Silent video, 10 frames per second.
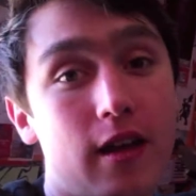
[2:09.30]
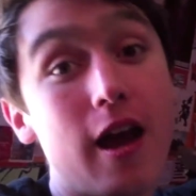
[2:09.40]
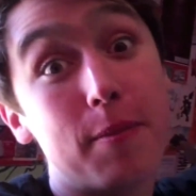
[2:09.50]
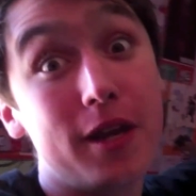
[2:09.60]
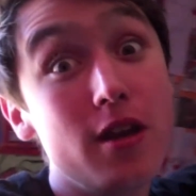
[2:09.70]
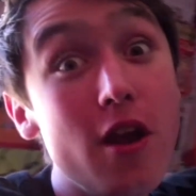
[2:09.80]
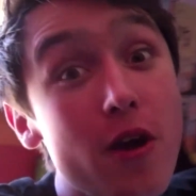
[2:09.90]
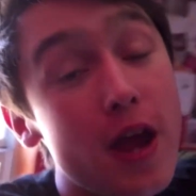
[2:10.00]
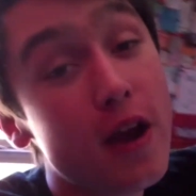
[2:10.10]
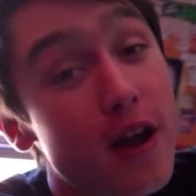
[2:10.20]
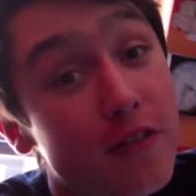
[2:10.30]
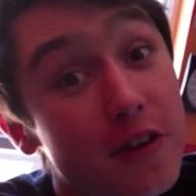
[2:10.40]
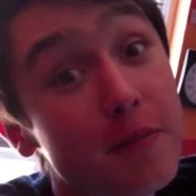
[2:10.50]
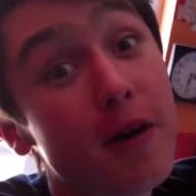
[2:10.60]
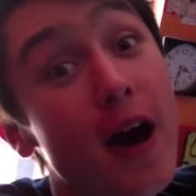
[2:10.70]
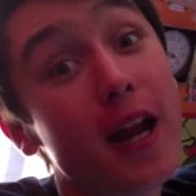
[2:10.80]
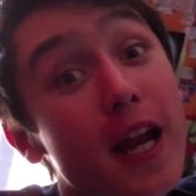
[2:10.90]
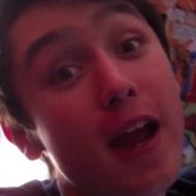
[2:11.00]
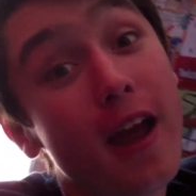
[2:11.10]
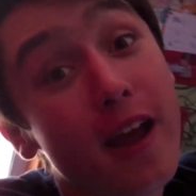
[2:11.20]
Happy New Year,
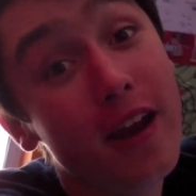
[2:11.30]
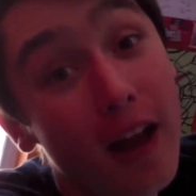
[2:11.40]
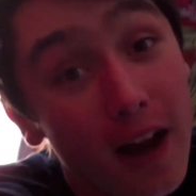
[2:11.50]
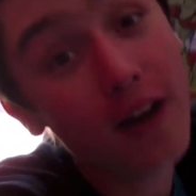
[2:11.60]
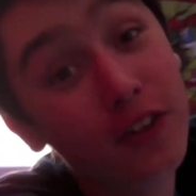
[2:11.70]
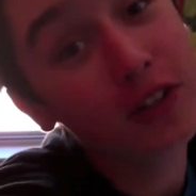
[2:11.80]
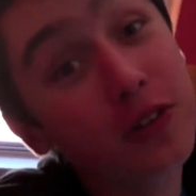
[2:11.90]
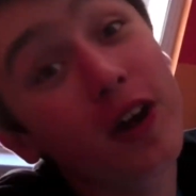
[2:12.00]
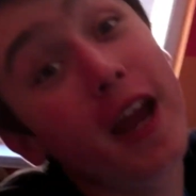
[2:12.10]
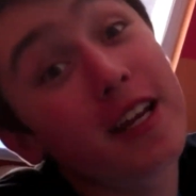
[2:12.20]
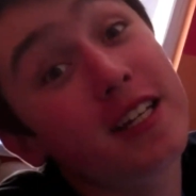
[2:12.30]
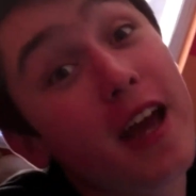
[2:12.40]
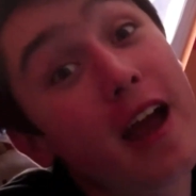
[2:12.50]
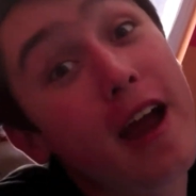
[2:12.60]
everybody, and have a great day!